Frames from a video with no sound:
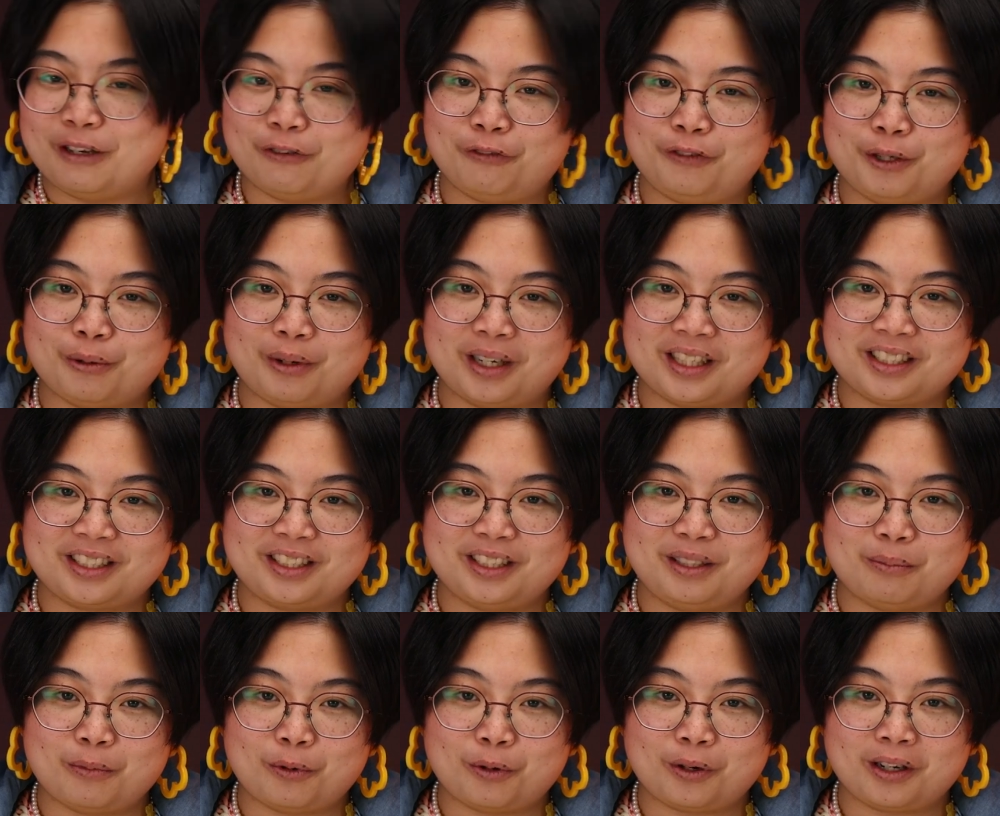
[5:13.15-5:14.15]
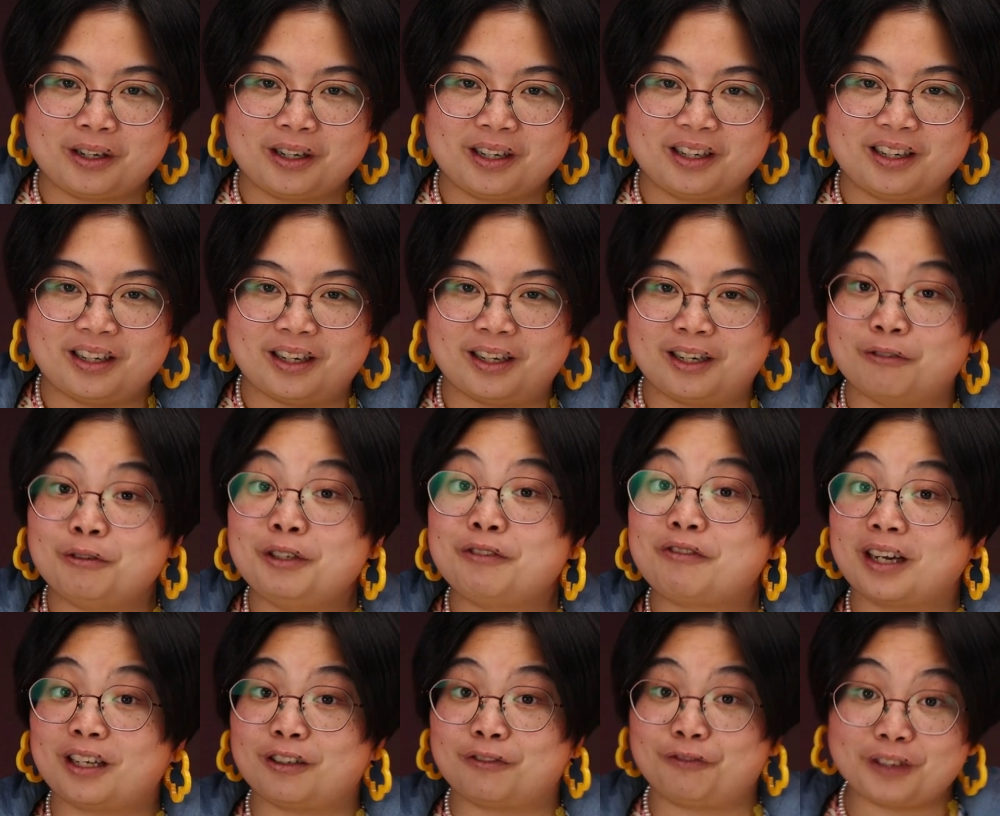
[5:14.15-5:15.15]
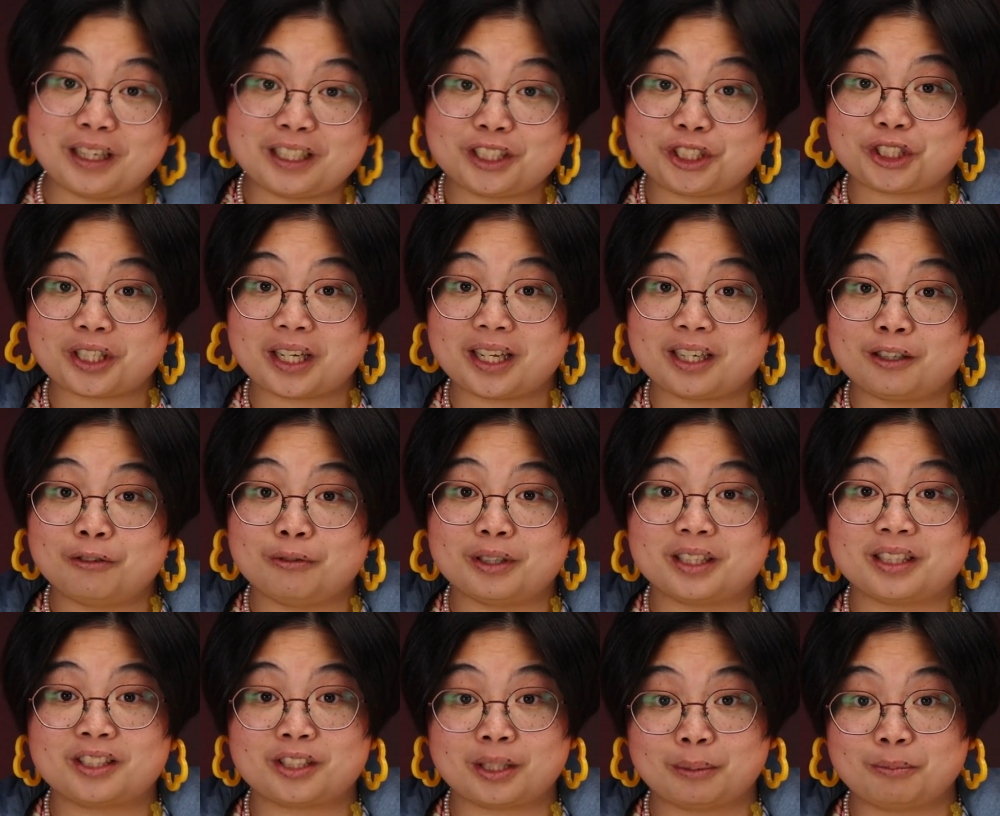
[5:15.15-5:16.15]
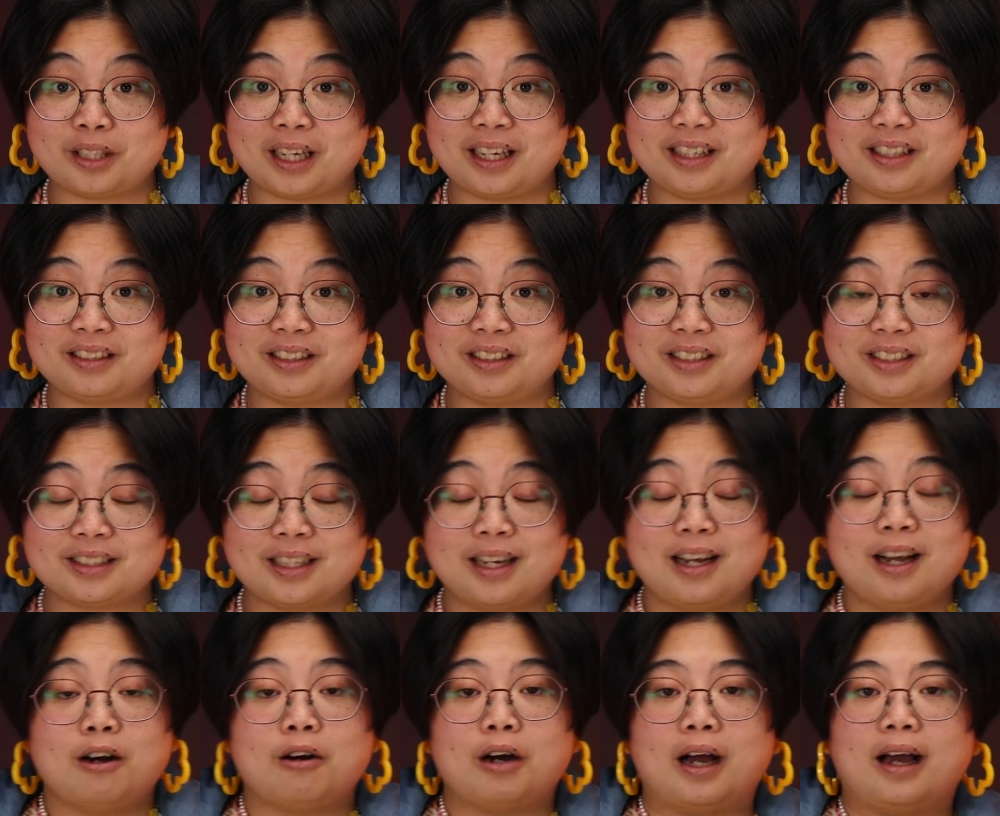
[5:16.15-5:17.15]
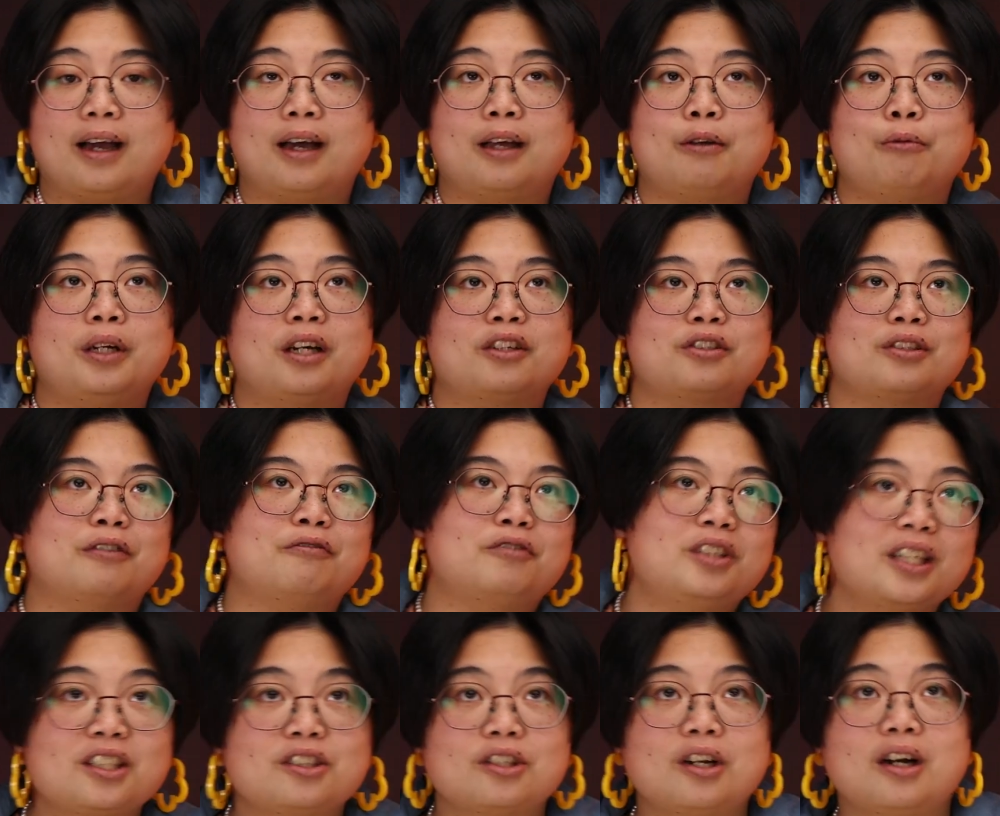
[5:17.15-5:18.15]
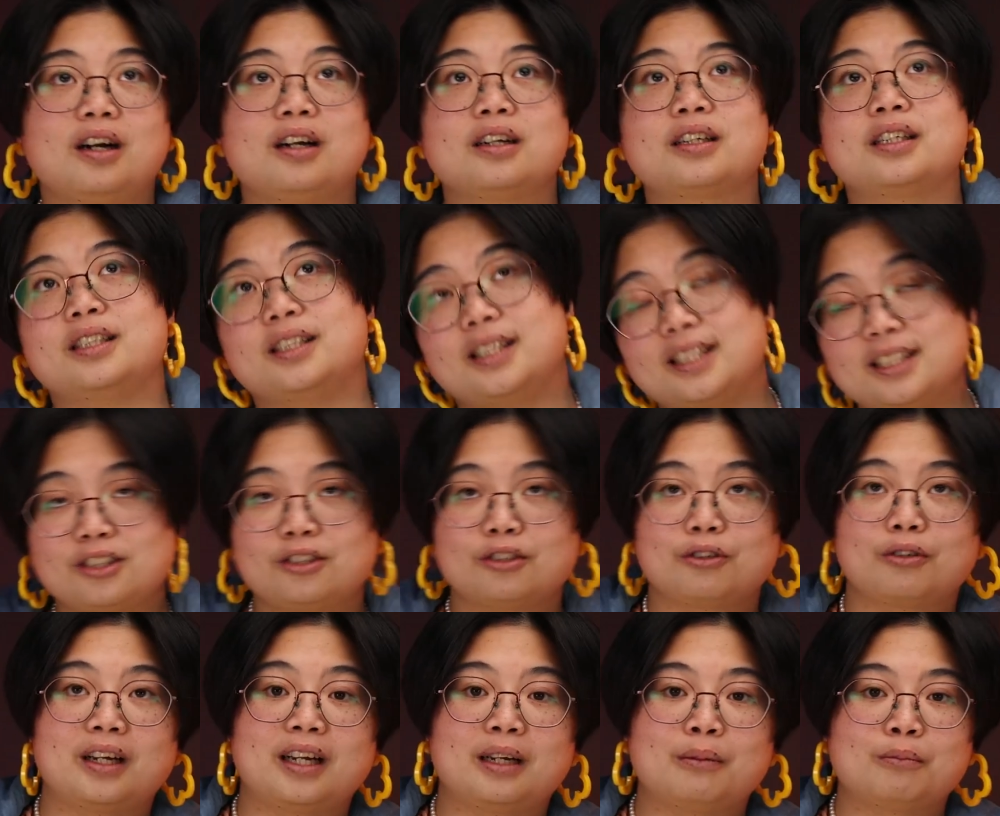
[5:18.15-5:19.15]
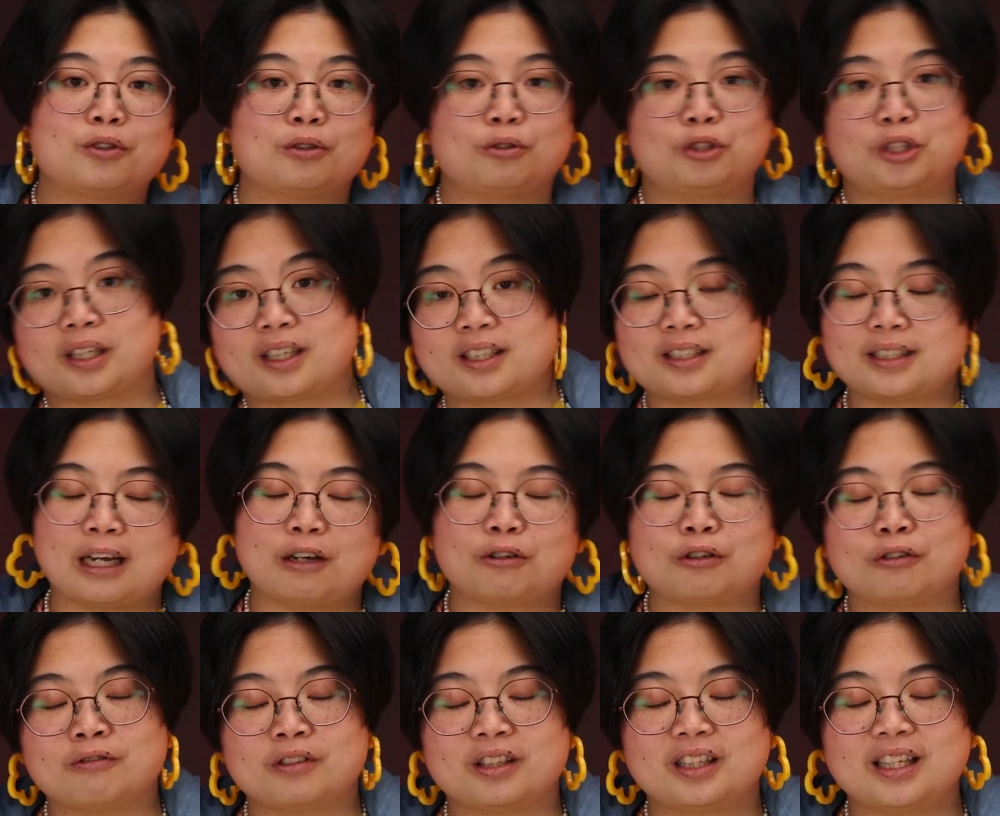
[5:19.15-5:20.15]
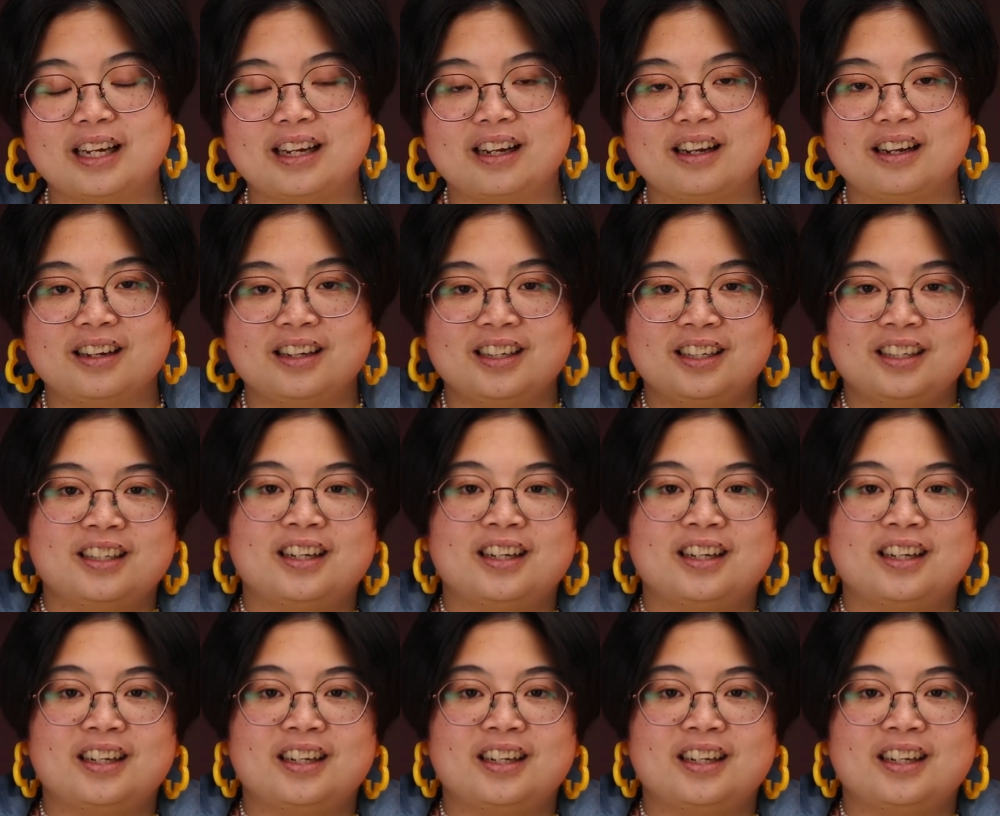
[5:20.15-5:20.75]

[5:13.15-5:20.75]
If you want to see more, we've got a French channel with subtitles, and we also have TikTok and Instagram, so check us out over there.